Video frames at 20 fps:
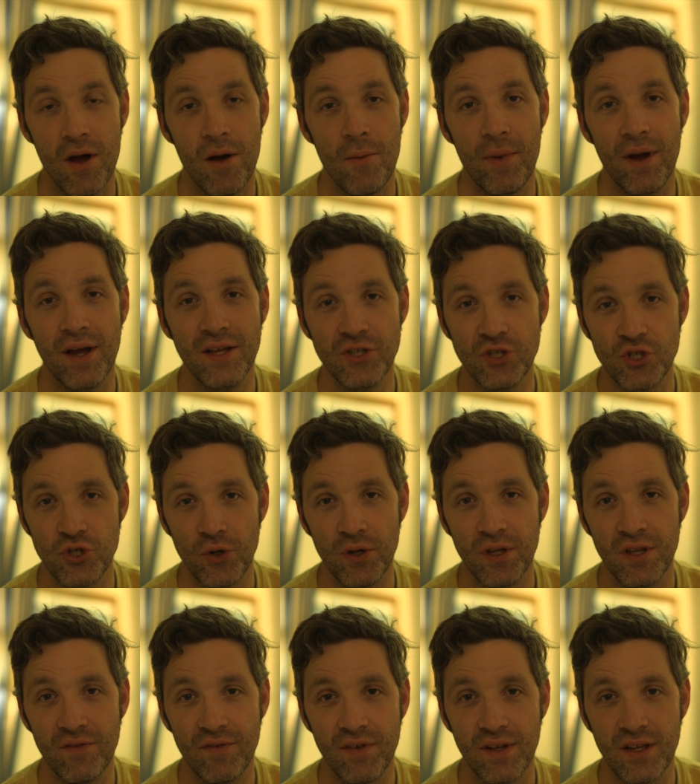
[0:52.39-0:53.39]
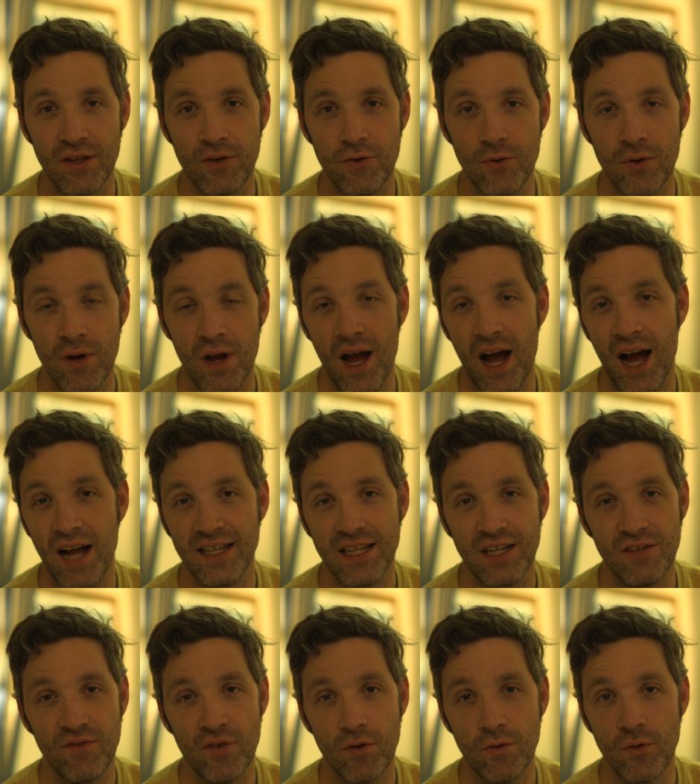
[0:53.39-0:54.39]
But enjoy the video. I
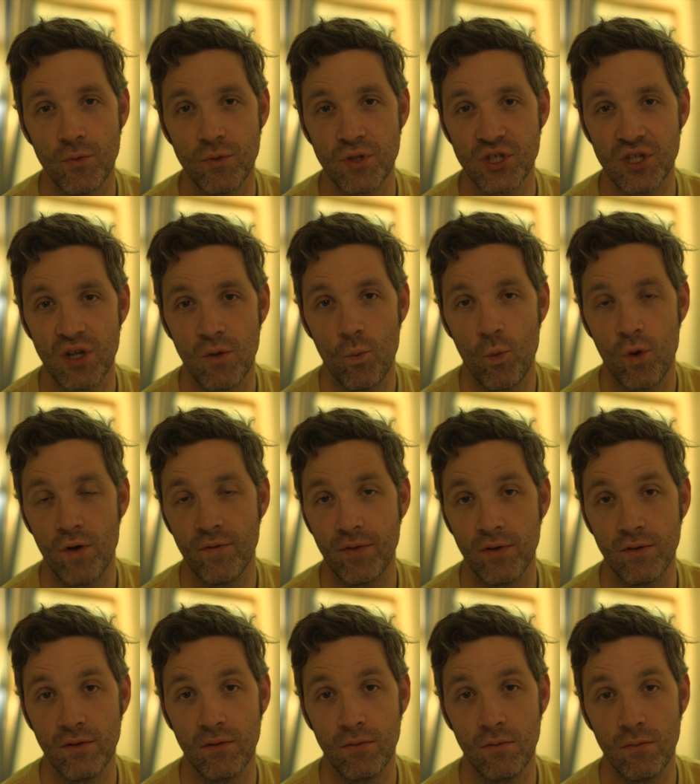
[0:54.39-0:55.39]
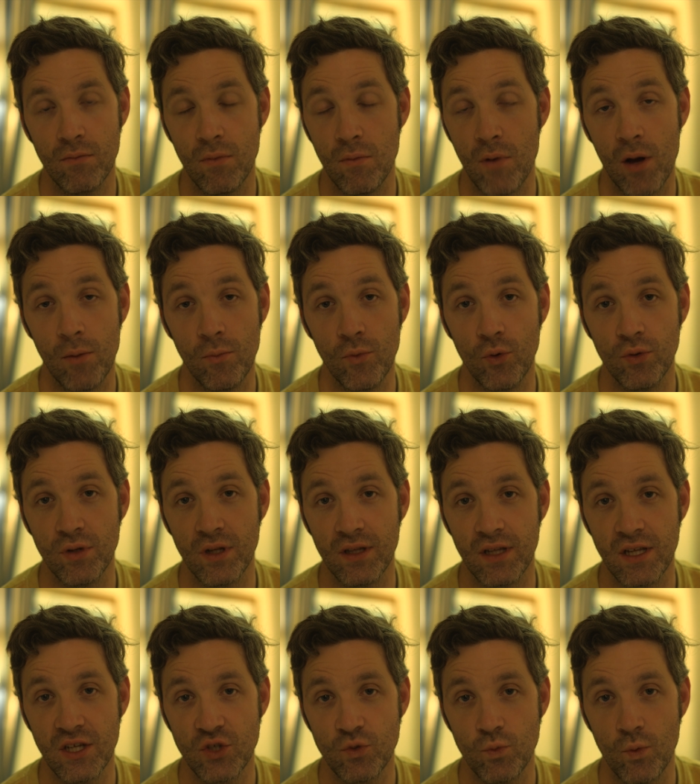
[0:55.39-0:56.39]
did feel there was some worth in
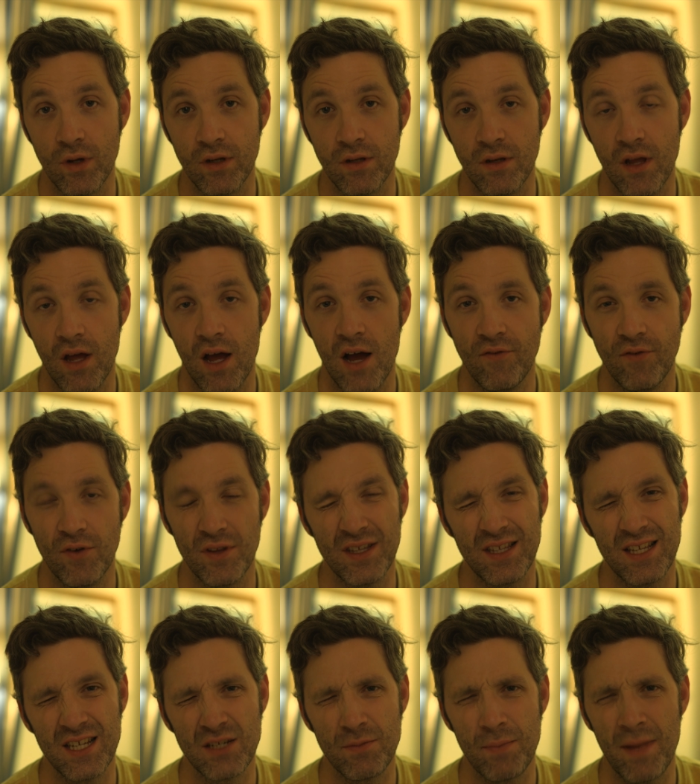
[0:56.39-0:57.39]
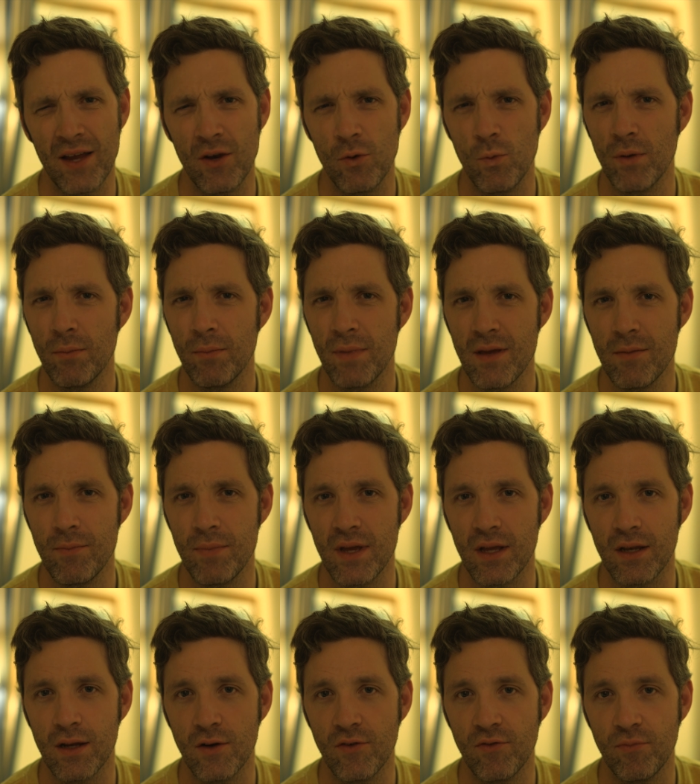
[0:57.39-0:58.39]
uploading this one. I thought the dismantle one might
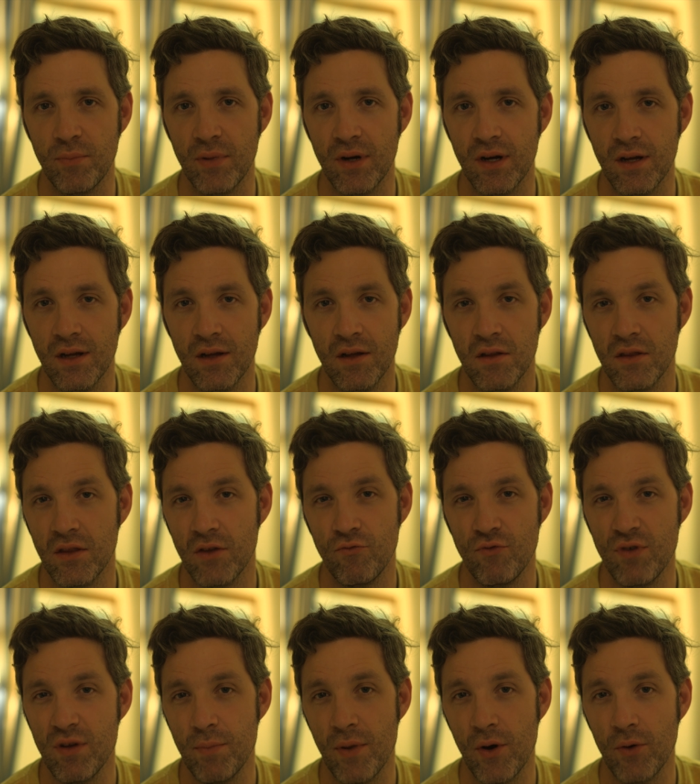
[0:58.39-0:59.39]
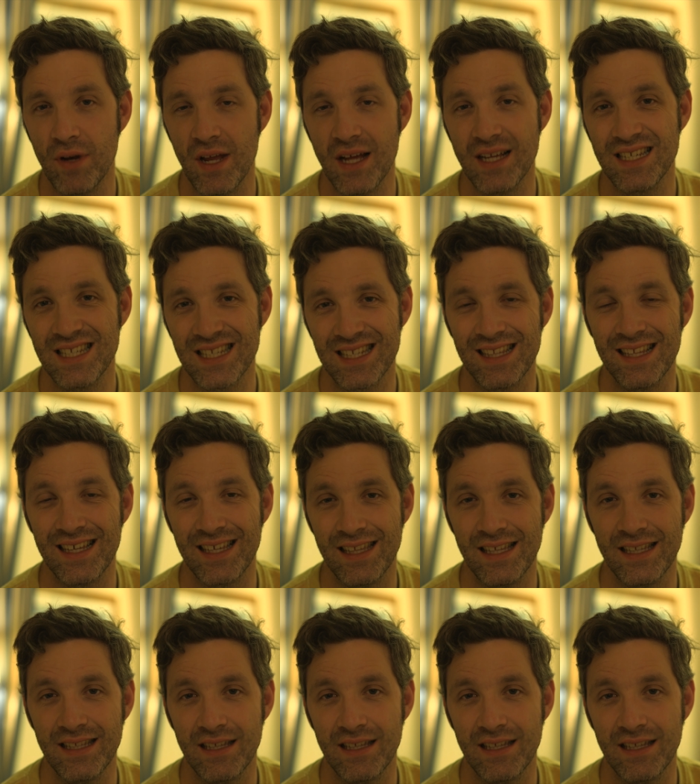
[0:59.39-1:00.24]
be enough, but the rebuild is slightly